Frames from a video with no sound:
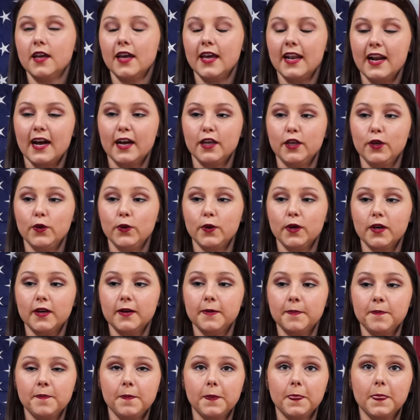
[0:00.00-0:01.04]
in
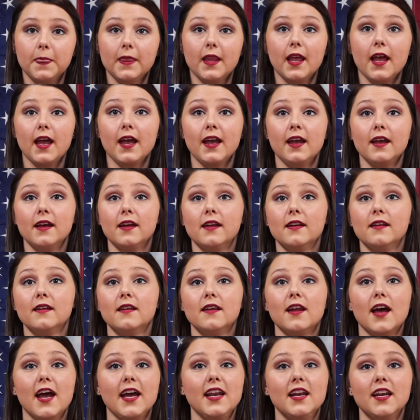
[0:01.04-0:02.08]
Ayuka, and
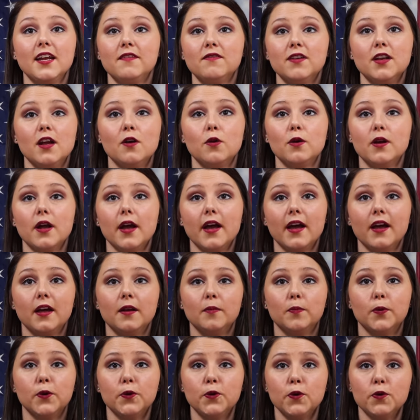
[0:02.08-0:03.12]
he didn't even know it
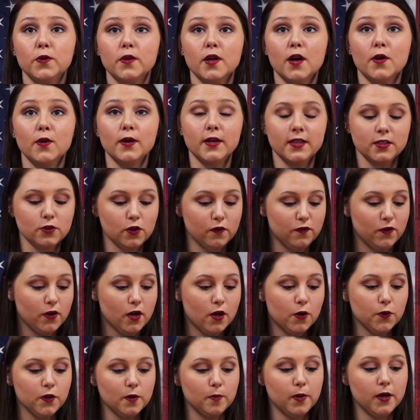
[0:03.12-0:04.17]
had Bluetooth on it. So if you
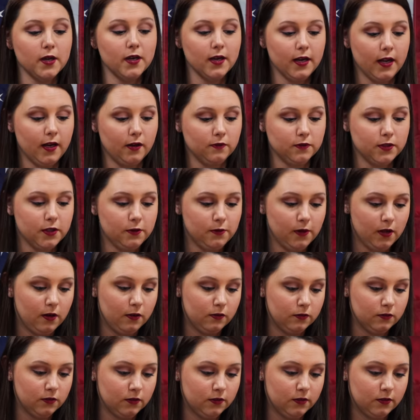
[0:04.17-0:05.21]
hold the button down too
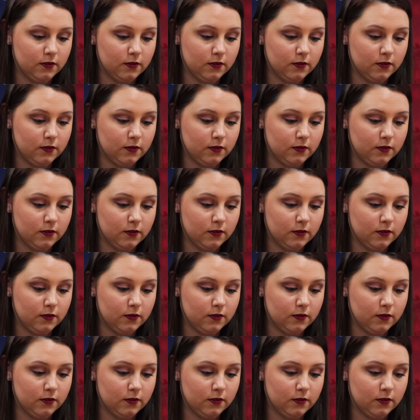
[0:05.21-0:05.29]
long,